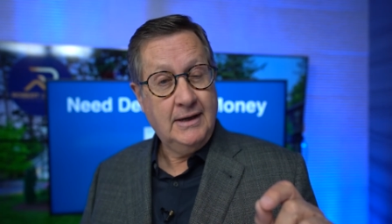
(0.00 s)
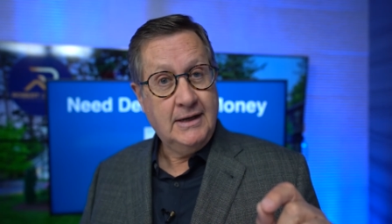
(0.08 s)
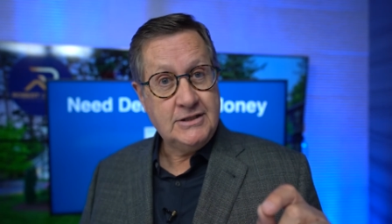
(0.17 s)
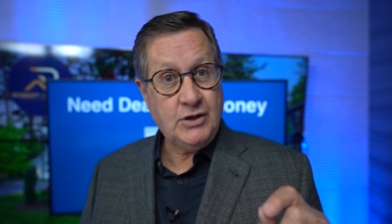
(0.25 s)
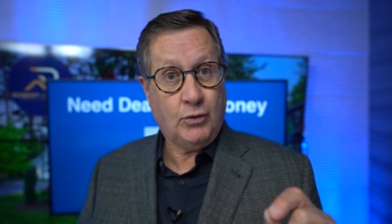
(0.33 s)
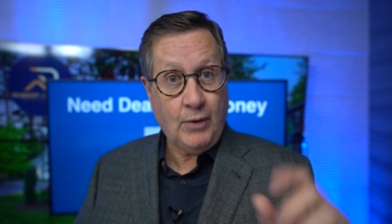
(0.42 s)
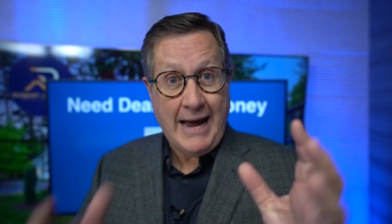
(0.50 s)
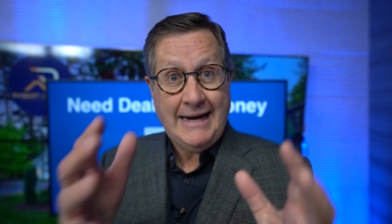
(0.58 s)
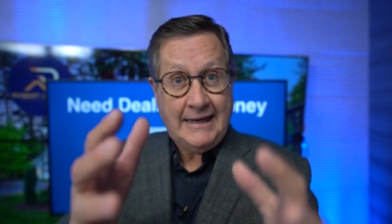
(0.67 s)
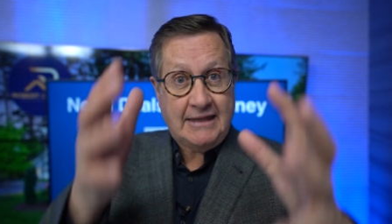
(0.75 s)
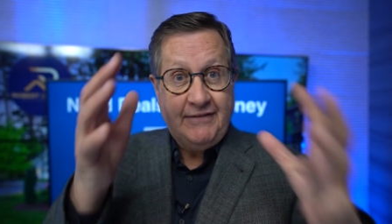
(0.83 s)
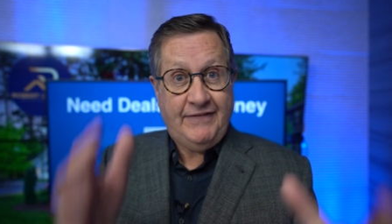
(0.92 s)
So, right
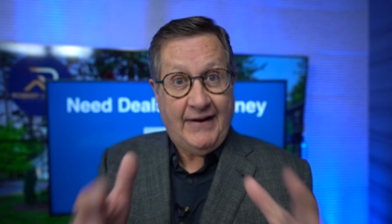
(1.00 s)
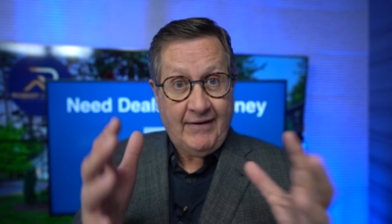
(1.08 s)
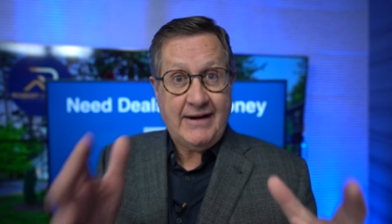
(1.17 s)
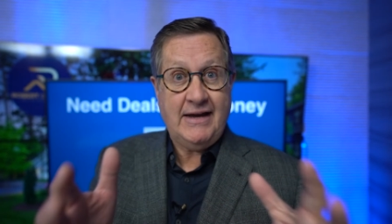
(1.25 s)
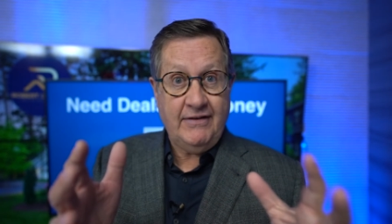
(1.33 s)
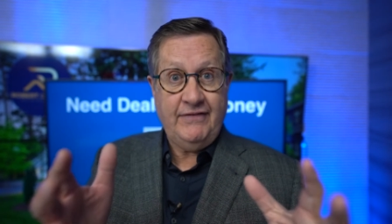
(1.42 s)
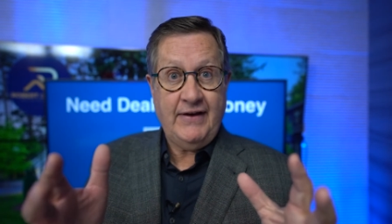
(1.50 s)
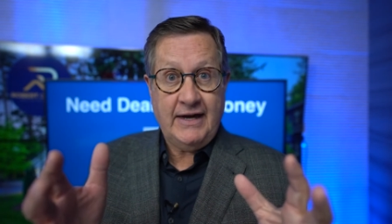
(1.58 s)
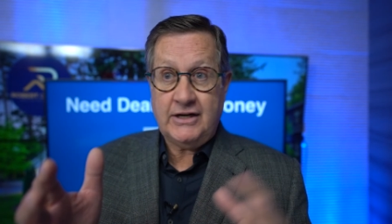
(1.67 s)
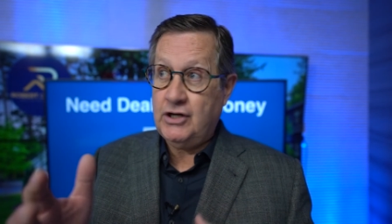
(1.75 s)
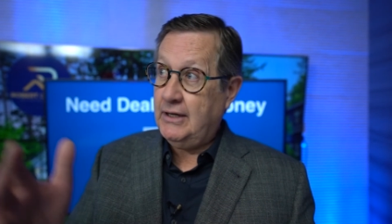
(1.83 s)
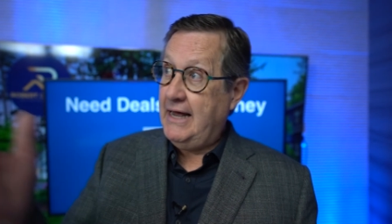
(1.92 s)
at the very
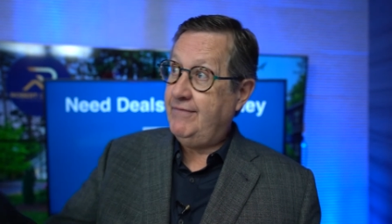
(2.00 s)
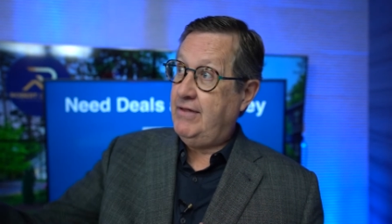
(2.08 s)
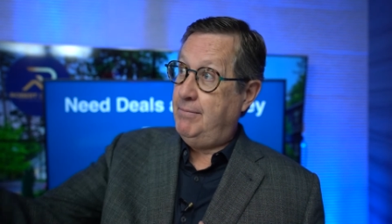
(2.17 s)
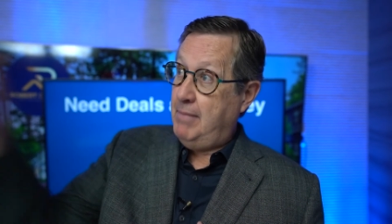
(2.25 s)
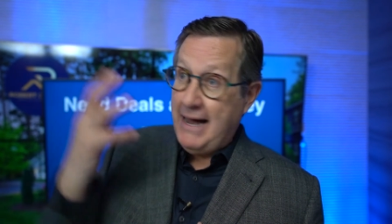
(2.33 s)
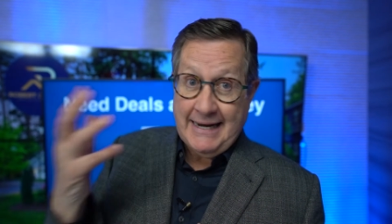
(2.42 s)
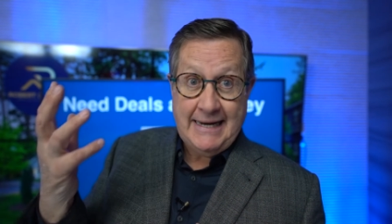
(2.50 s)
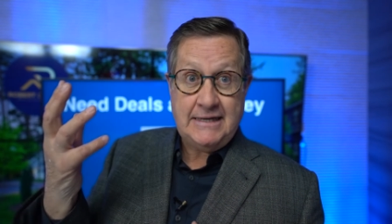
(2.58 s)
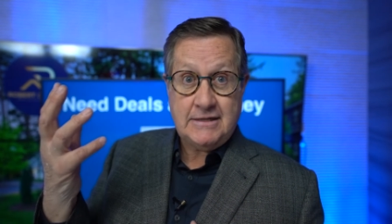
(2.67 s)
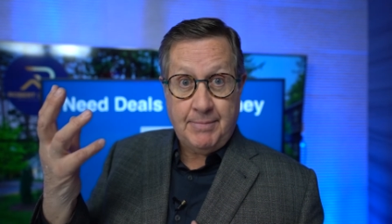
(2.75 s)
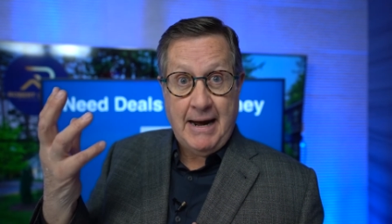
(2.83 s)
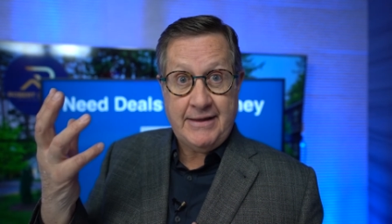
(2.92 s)
event, you'll have the money
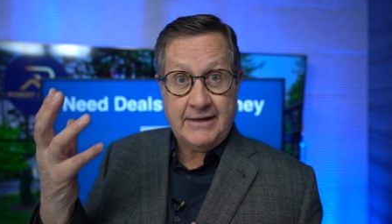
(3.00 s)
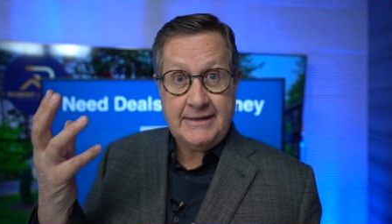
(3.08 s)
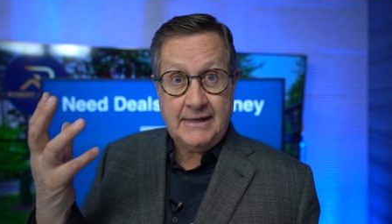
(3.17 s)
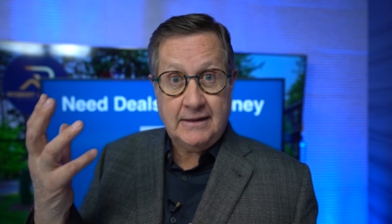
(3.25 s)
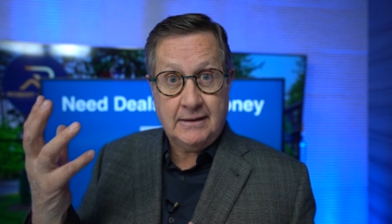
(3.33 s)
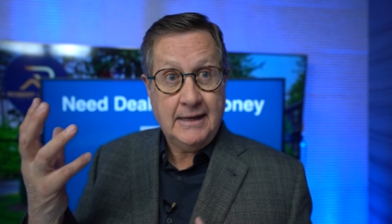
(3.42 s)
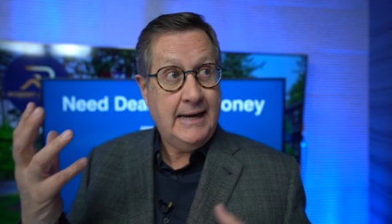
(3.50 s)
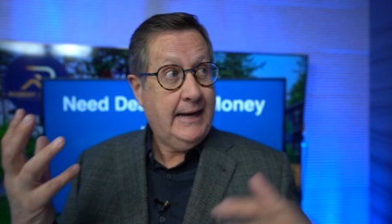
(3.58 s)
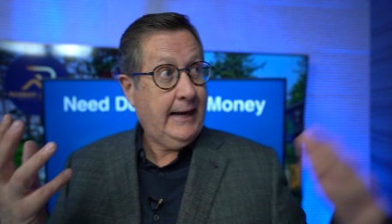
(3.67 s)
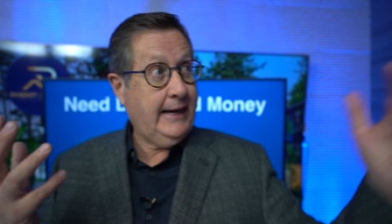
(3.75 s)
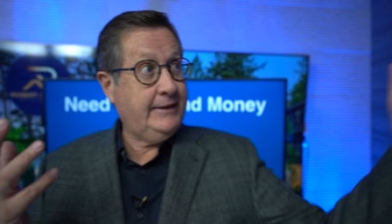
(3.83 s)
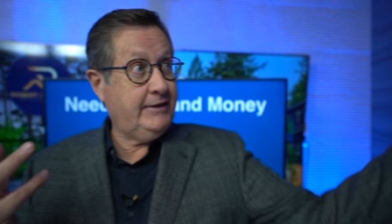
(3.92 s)
to buy the deal
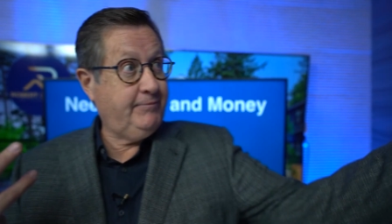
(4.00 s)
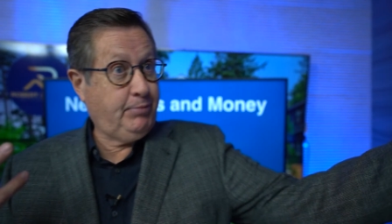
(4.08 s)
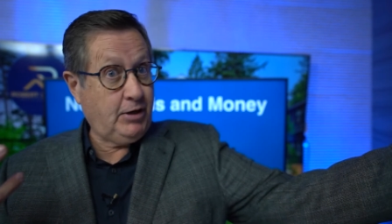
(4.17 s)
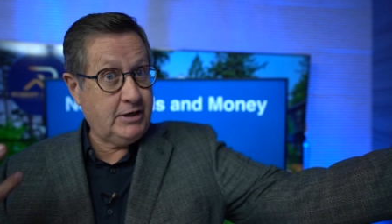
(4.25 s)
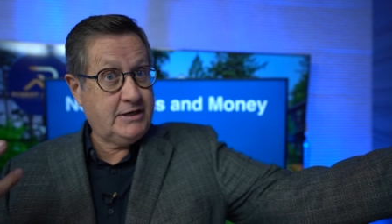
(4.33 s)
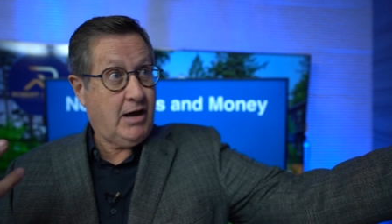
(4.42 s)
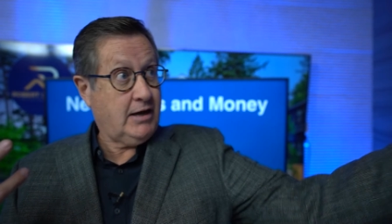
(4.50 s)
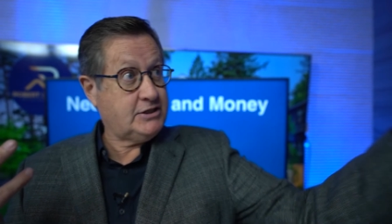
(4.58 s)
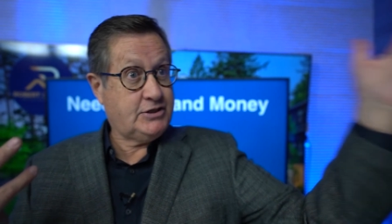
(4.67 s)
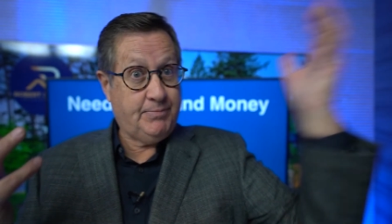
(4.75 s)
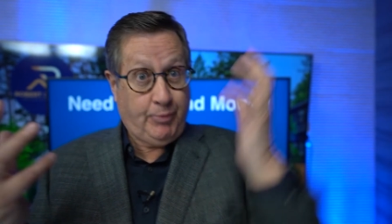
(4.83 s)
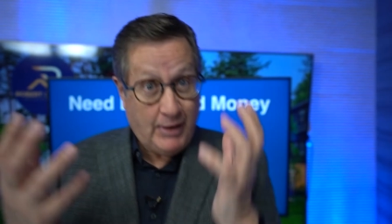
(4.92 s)
and the bird dogs
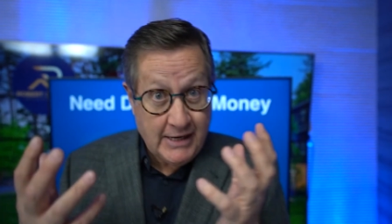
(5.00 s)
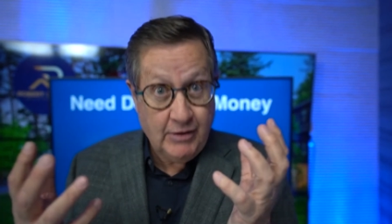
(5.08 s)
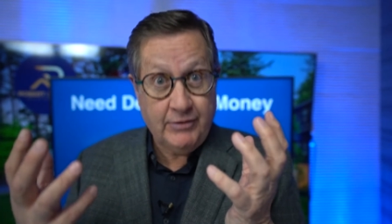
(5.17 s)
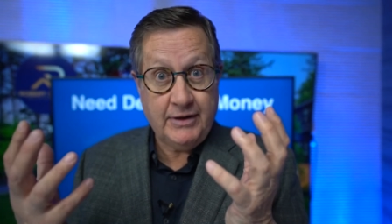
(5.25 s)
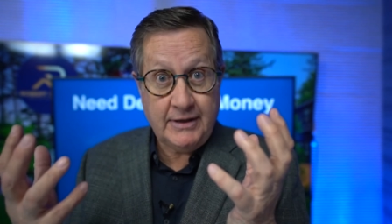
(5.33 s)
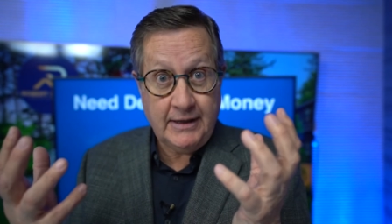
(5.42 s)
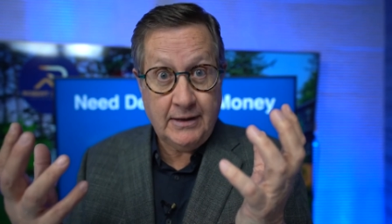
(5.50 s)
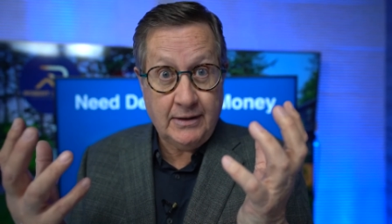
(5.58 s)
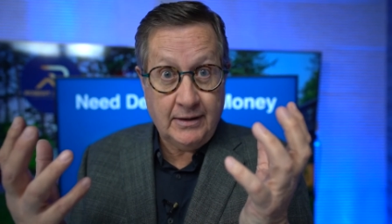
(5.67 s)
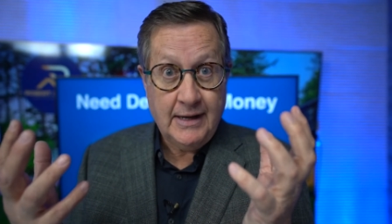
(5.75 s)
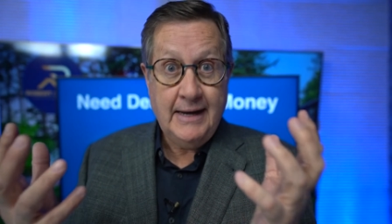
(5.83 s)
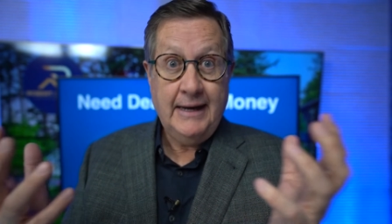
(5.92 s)
to bring you the
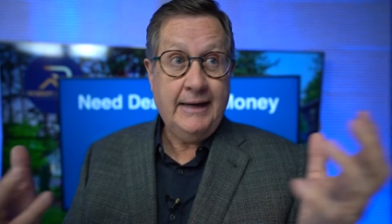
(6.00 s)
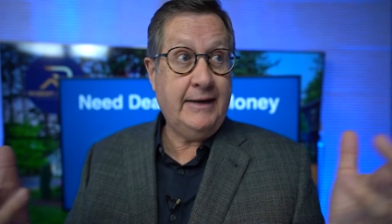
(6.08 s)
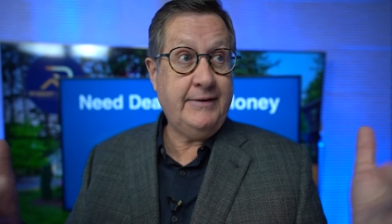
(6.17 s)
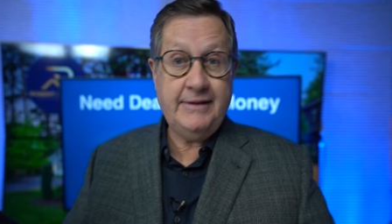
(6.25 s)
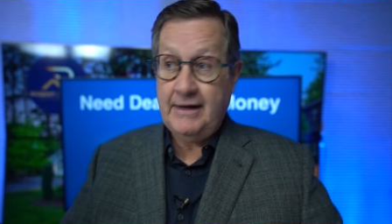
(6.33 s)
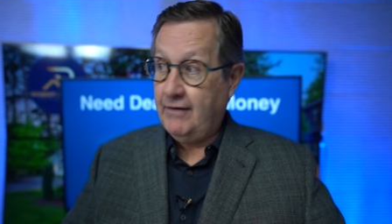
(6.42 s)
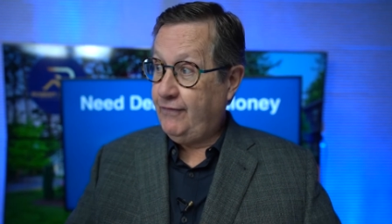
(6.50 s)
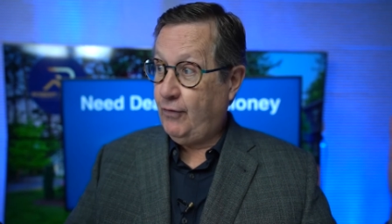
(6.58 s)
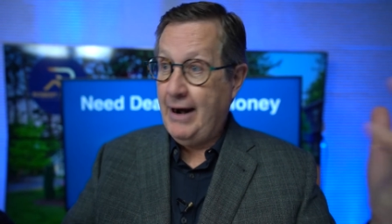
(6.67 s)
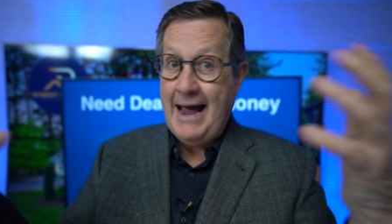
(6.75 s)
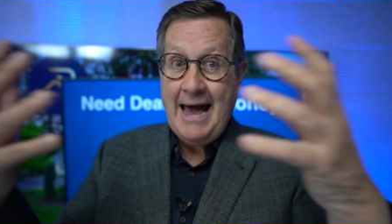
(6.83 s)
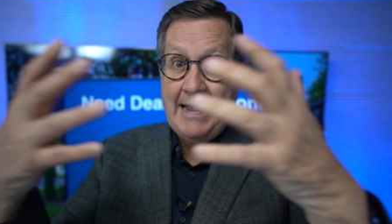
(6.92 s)
deal. And
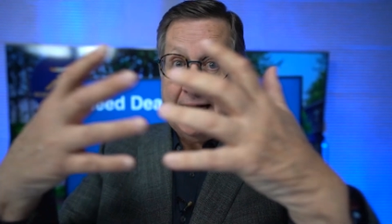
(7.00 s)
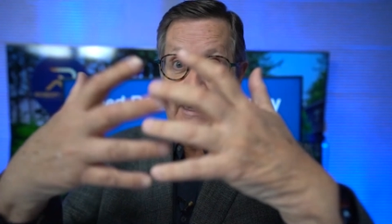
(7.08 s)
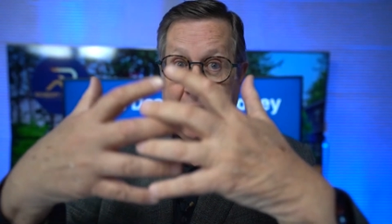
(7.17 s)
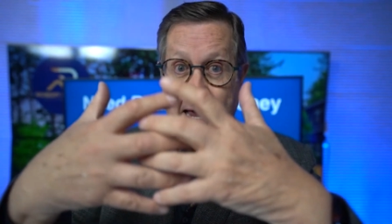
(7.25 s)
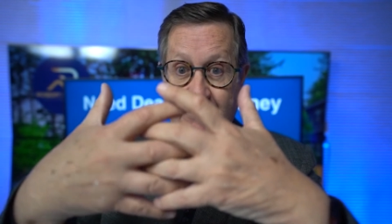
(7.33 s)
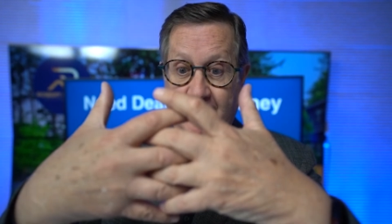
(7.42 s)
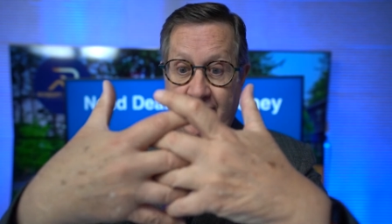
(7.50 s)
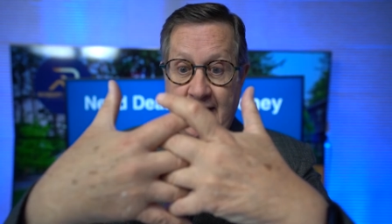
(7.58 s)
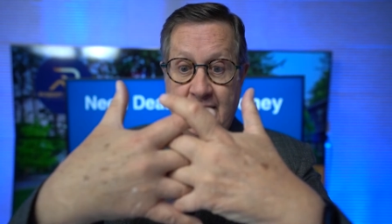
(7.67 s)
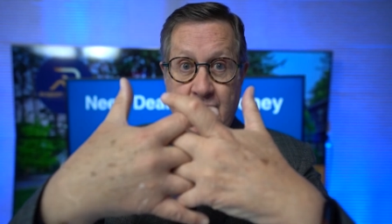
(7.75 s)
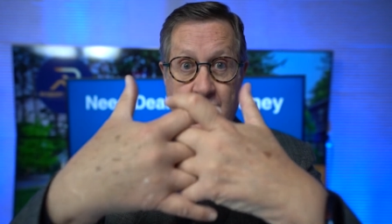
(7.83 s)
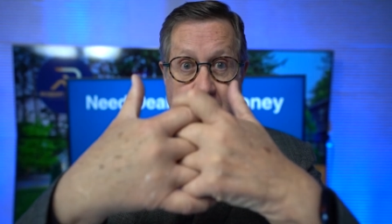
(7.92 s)
therefore, at a live
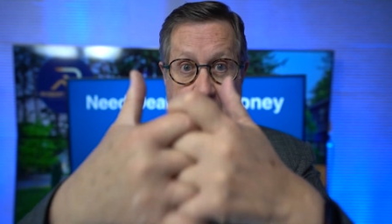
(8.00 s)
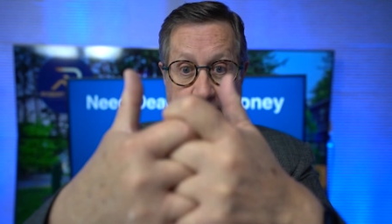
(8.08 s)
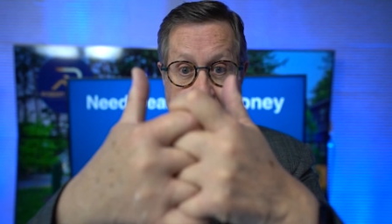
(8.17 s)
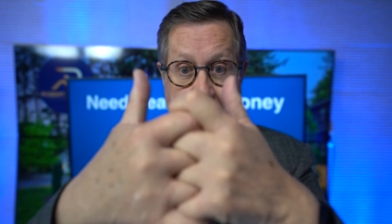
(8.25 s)
event, you can